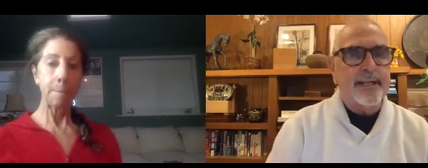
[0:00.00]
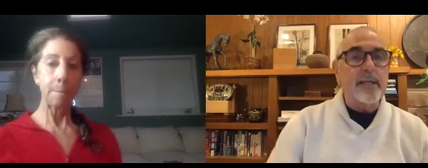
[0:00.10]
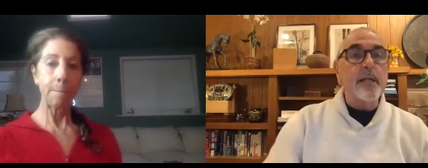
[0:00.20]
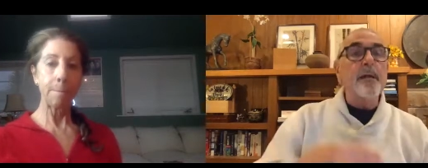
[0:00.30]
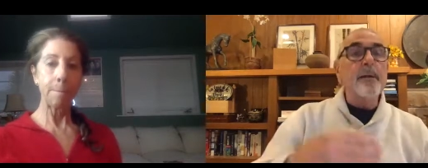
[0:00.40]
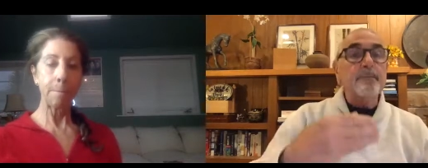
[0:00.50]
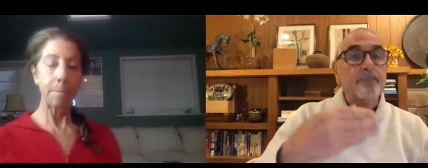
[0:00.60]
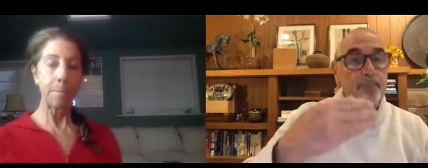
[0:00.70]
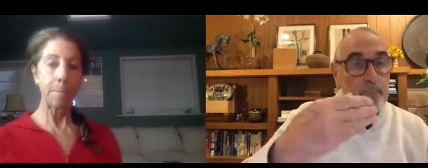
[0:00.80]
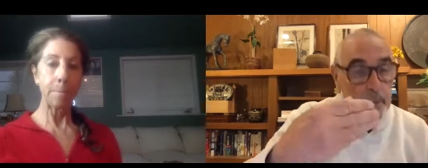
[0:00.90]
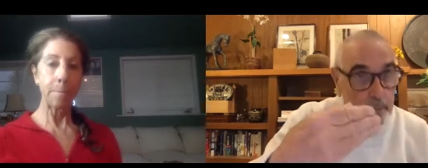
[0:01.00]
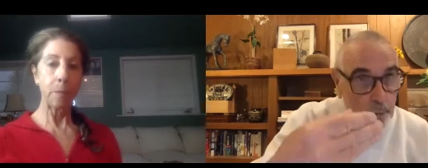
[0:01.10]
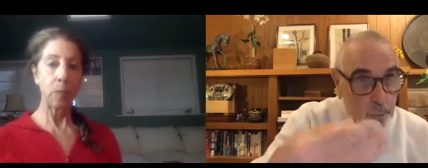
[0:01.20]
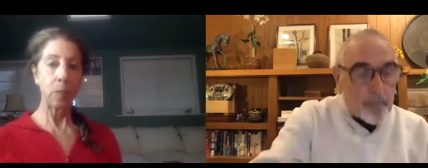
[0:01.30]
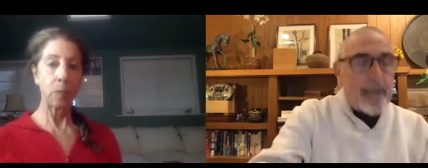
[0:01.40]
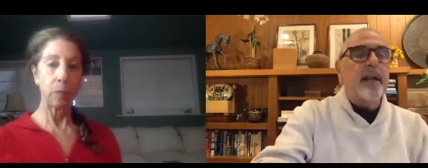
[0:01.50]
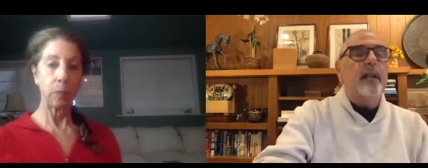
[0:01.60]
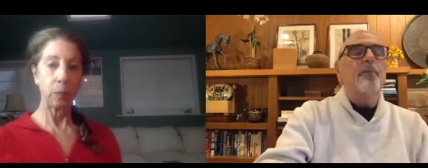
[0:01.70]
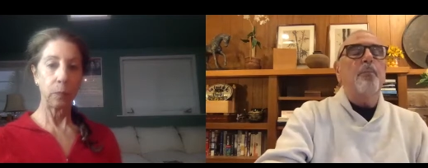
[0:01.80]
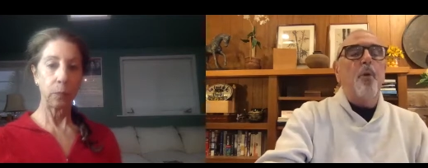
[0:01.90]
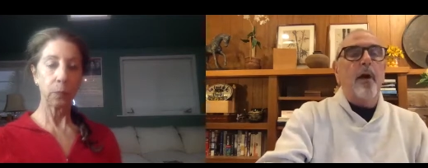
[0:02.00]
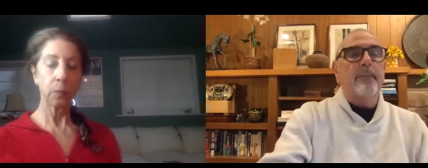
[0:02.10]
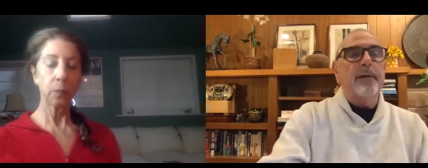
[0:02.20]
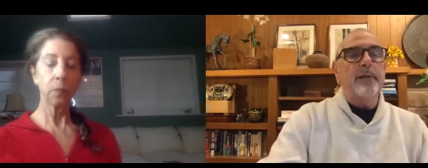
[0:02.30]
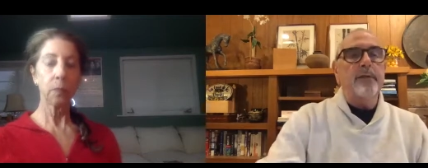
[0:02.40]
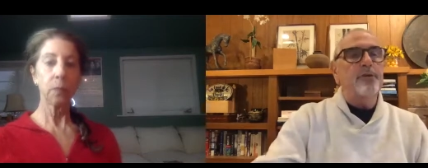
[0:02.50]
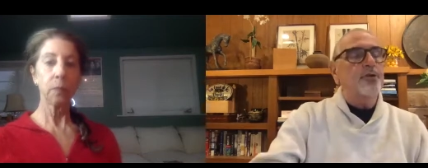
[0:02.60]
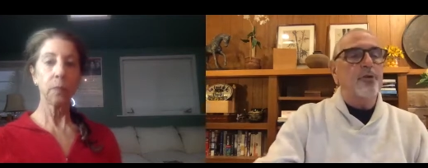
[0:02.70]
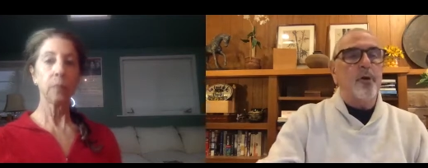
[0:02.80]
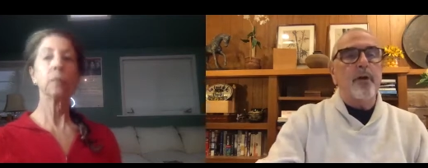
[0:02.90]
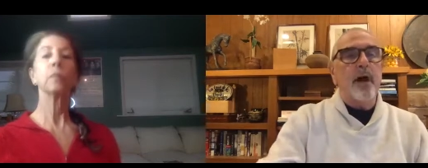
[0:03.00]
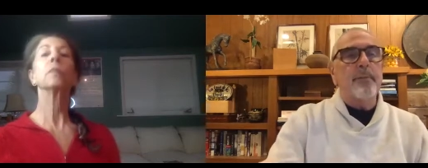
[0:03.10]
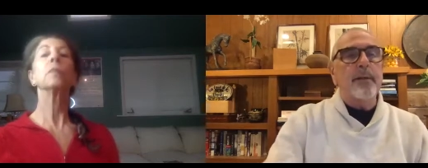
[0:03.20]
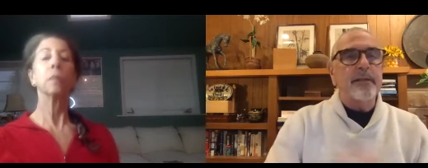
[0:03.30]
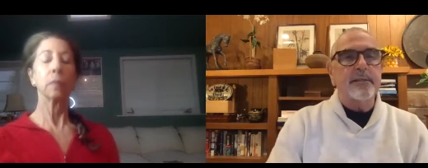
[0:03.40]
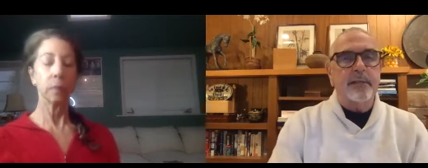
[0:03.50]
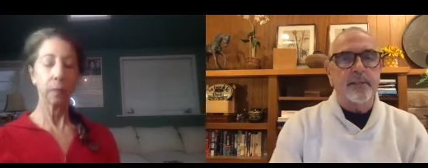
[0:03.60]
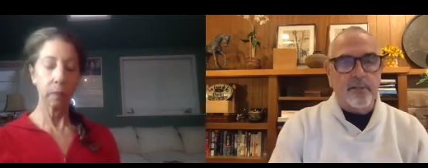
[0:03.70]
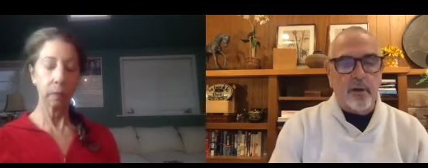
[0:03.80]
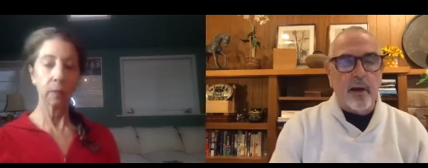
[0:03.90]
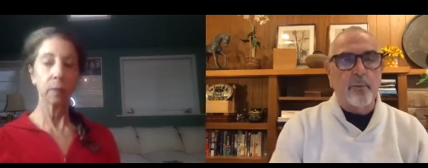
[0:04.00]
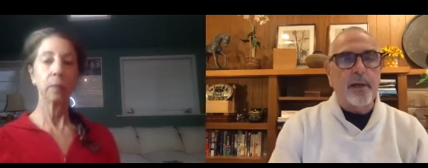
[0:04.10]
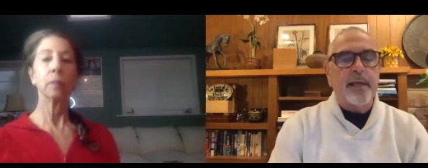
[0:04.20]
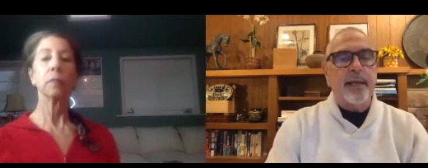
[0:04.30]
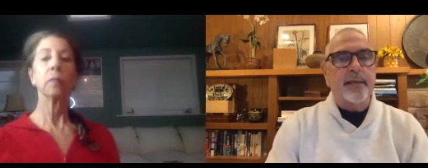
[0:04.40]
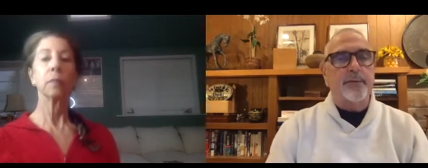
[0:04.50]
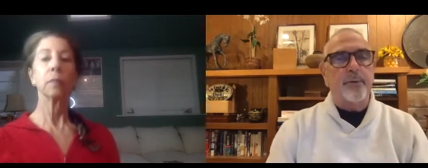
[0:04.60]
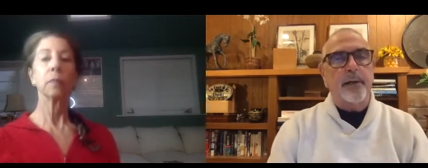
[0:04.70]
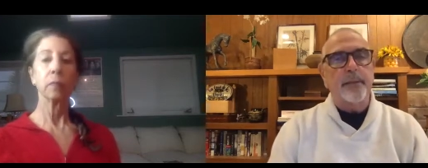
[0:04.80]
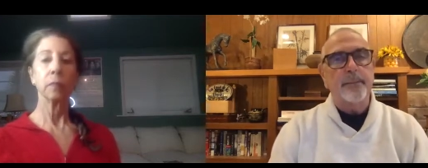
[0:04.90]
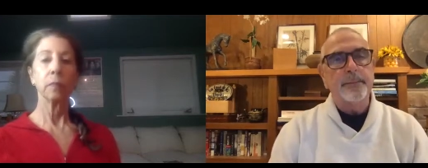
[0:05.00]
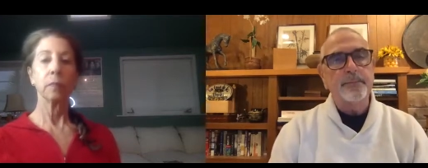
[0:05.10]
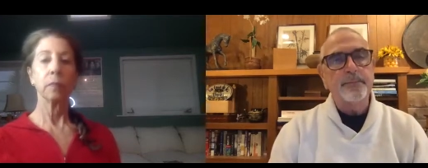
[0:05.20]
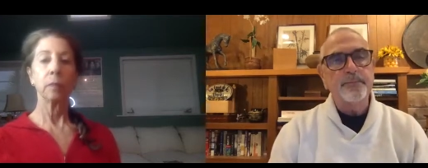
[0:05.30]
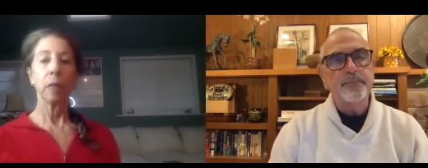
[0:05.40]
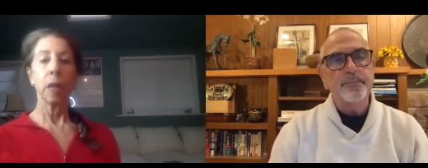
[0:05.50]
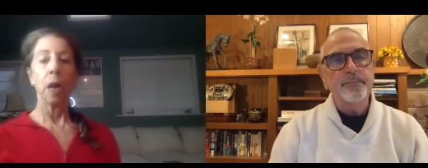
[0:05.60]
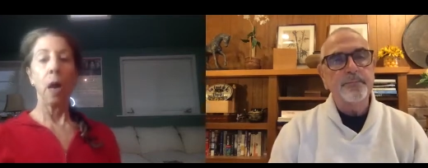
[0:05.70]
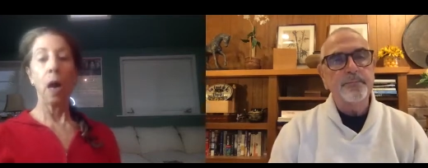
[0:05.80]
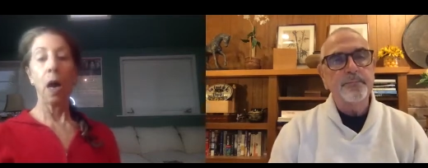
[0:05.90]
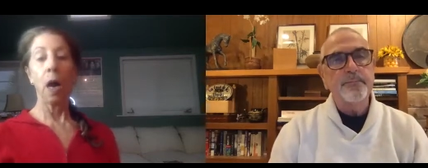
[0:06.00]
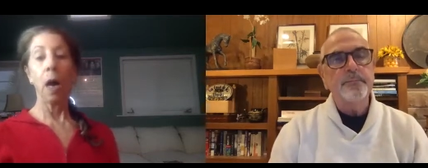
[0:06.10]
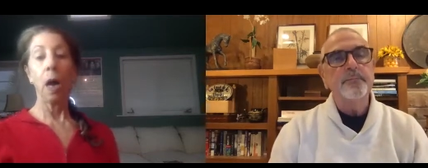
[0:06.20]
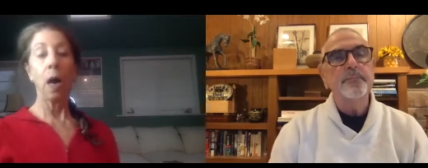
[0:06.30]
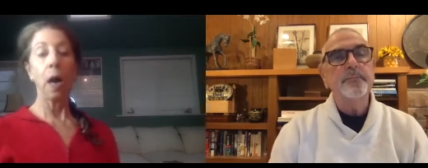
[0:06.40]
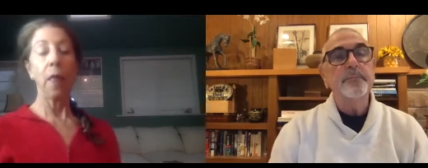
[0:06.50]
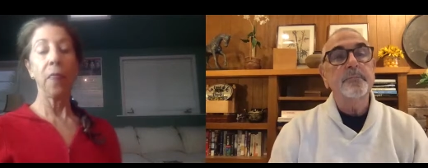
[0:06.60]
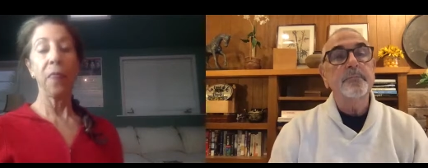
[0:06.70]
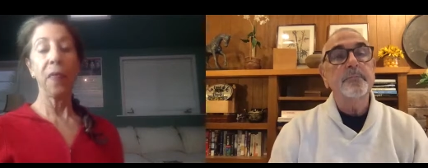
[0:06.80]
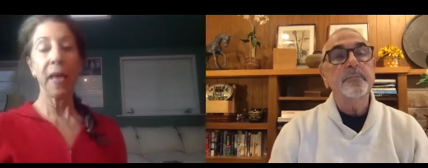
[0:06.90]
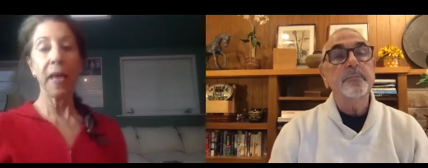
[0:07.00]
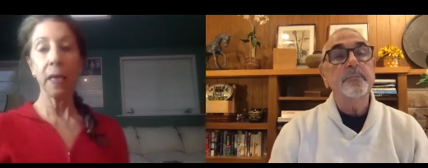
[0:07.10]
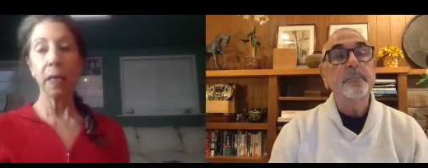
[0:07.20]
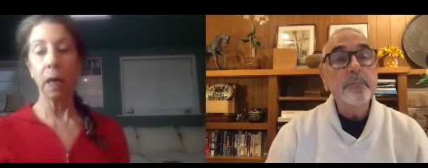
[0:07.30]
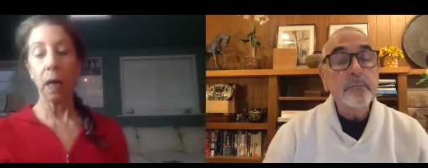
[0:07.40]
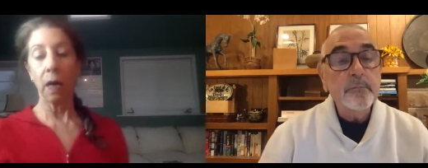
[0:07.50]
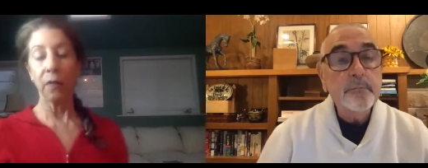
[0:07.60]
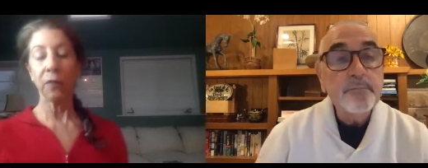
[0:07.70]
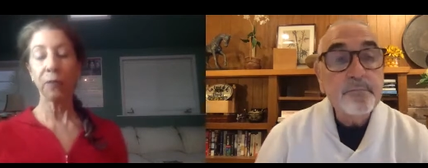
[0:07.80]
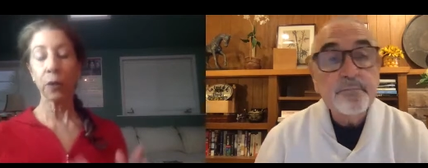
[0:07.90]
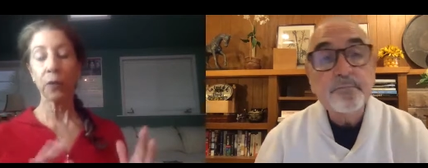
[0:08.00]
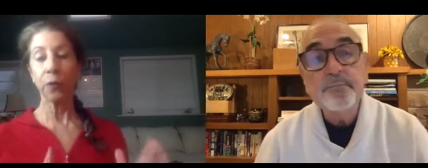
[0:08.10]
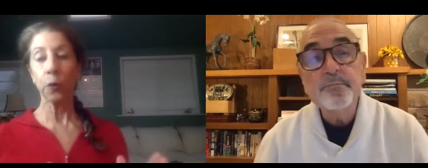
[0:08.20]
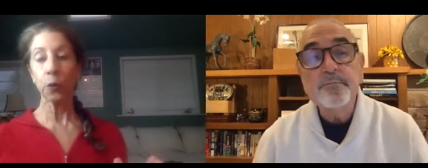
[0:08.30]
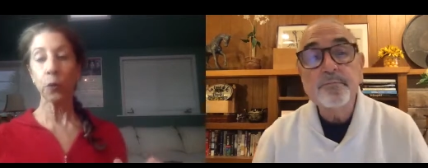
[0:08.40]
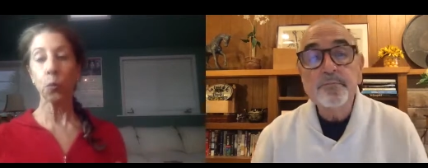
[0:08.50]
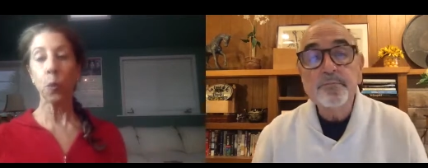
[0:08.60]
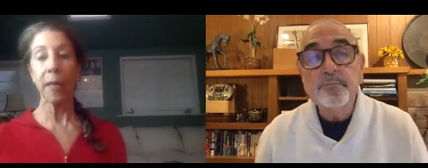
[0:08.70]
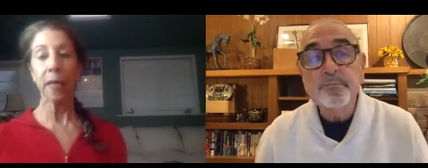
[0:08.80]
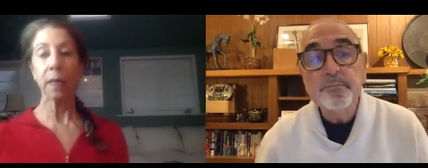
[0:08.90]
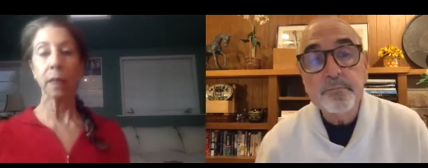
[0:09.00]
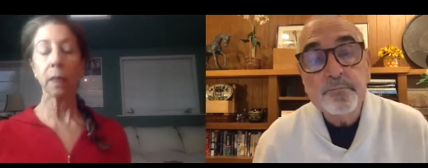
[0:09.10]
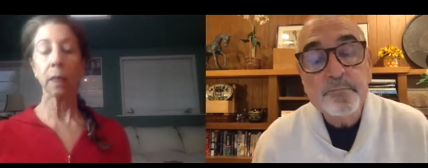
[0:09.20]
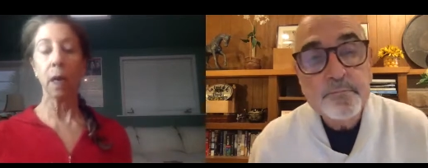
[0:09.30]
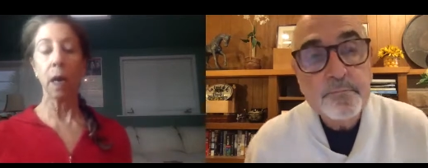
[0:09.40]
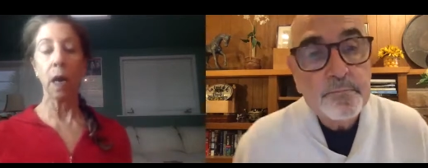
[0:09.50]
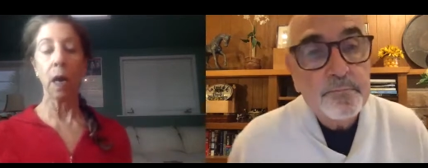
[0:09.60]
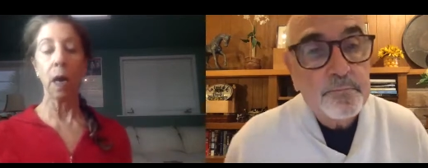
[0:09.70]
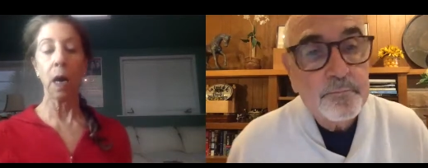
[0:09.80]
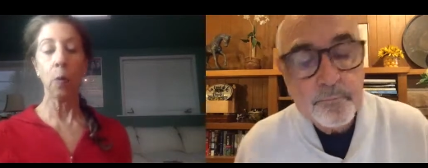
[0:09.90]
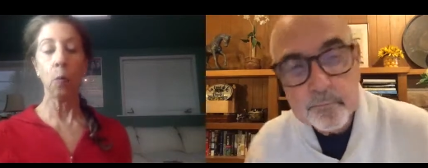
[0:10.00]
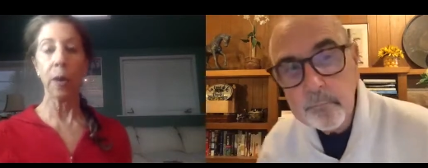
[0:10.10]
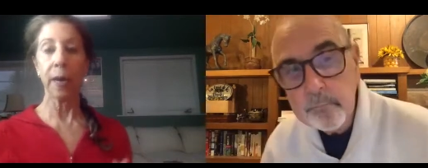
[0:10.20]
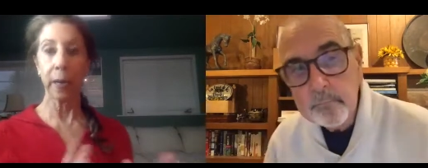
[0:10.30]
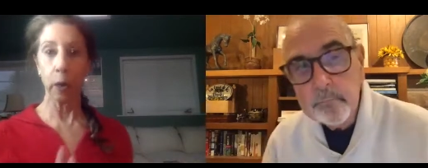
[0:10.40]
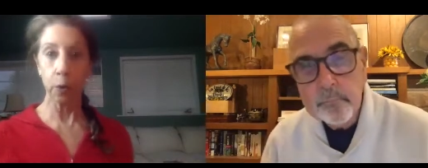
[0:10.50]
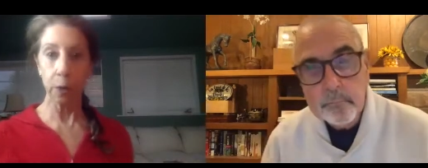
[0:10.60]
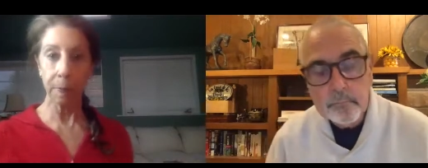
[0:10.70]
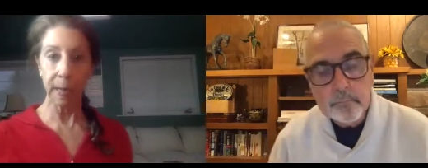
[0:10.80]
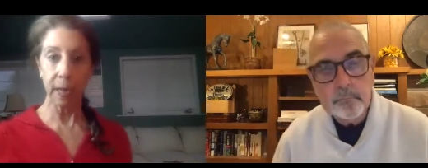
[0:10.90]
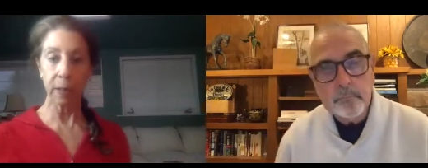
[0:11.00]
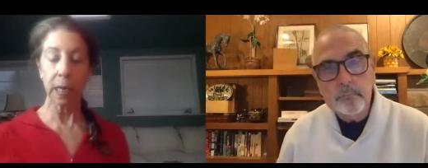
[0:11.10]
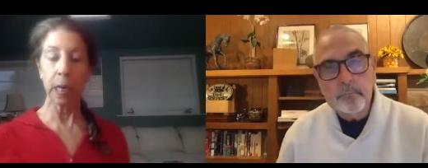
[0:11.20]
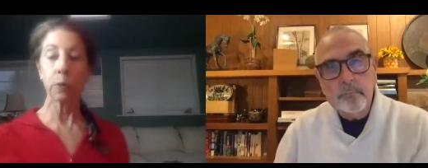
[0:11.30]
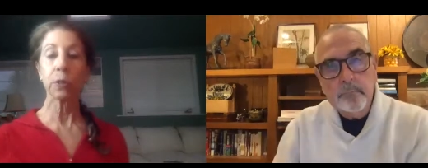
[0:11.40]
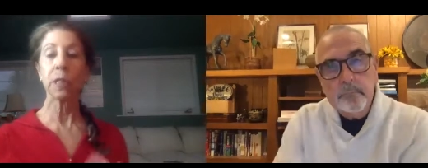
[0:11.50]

Speaker 1: it. You made an appointment. You showed up, and they said, "Sorry, we can't do it."
Speaker 2: Uh, they the for the first week uh, when I heard about it, I was